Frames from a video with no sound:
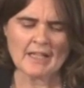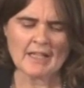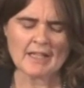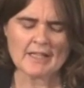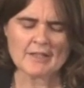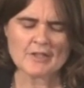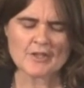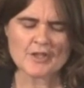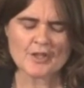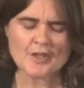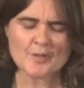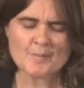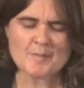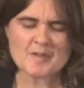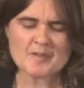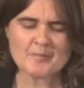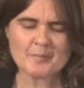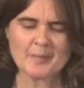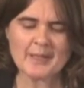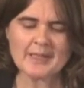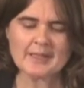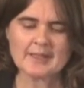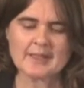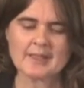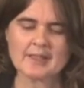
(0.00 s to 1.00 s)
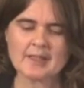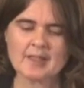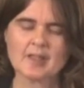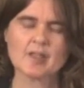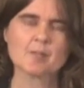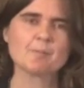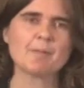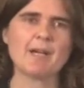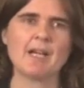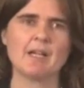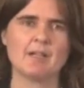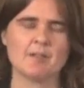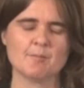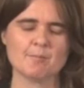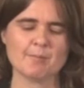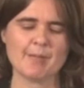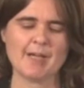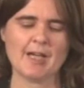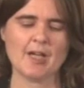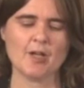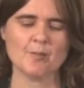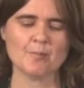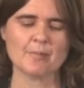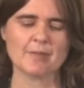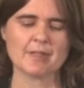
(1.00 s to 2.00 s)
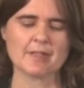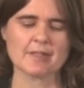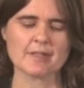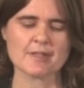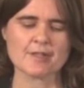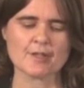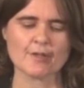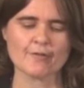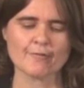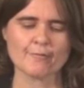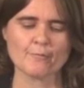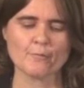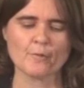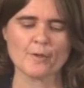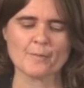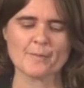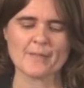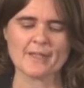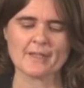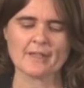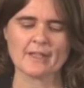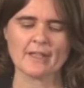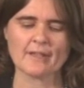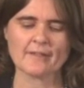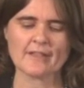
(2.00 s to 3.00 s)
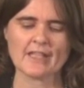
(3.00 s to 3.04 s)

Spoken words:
in terms of political empowerment of women,